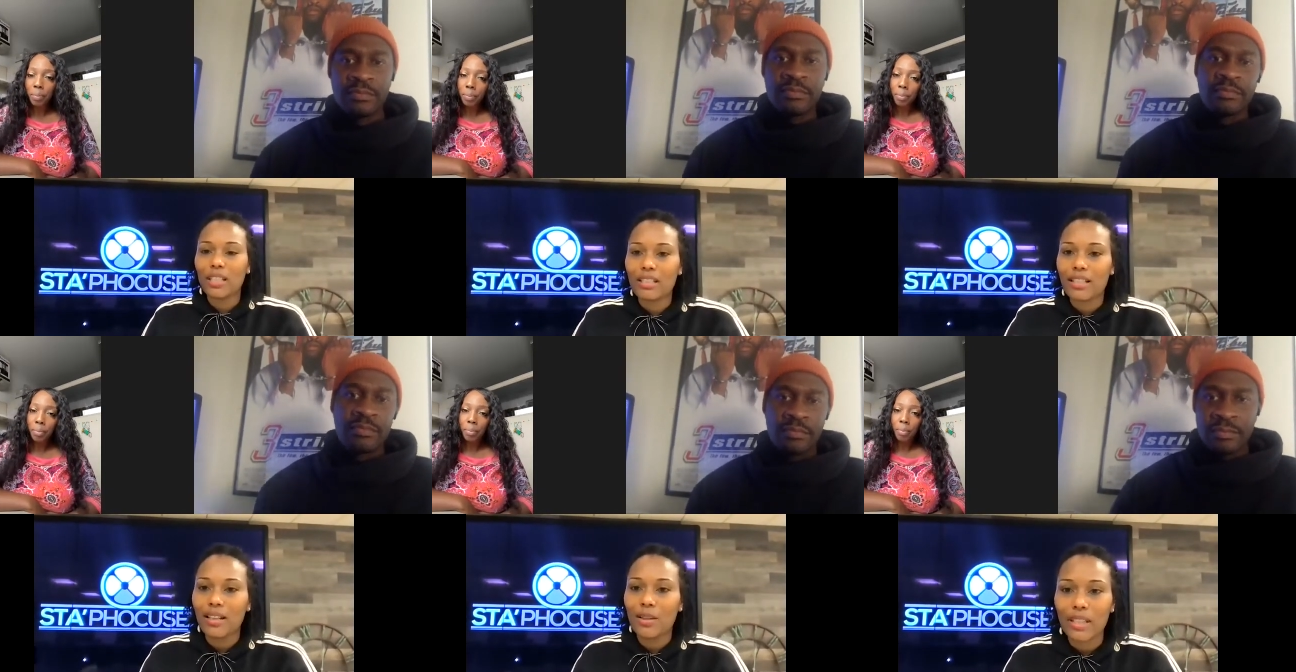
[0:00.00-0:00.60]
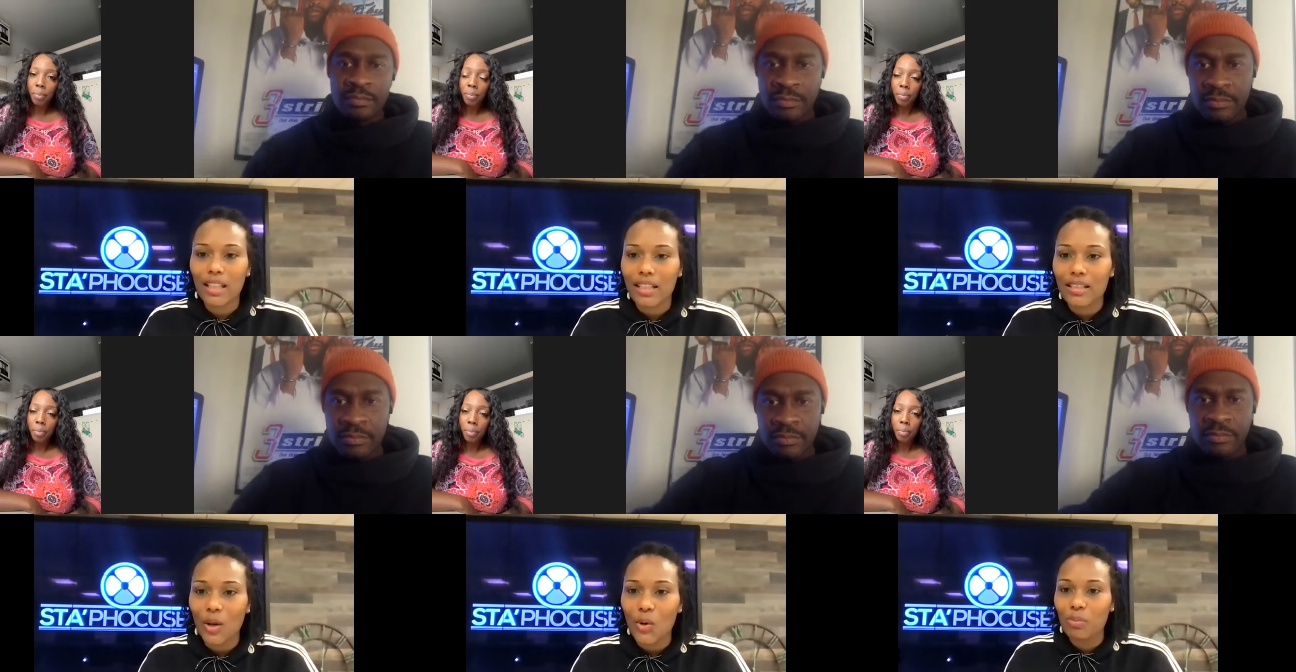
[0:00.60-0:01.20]
Speaker 1: mean to tell me that
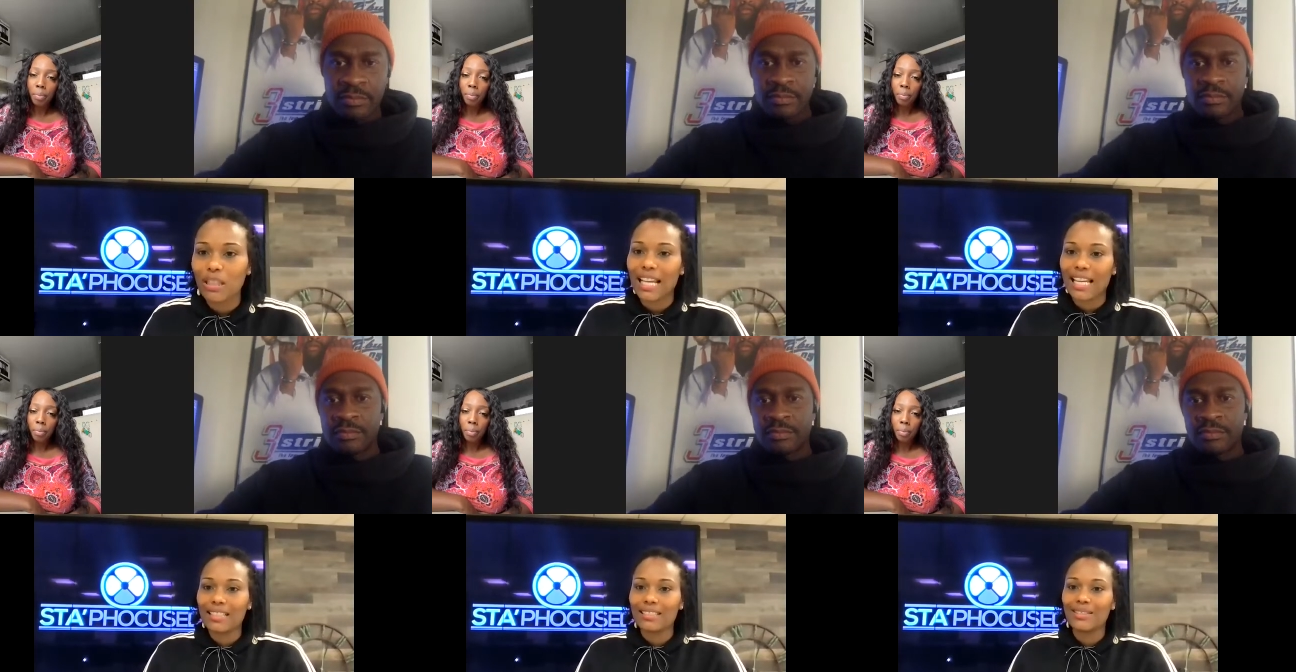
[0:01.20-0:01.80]
Soul Plane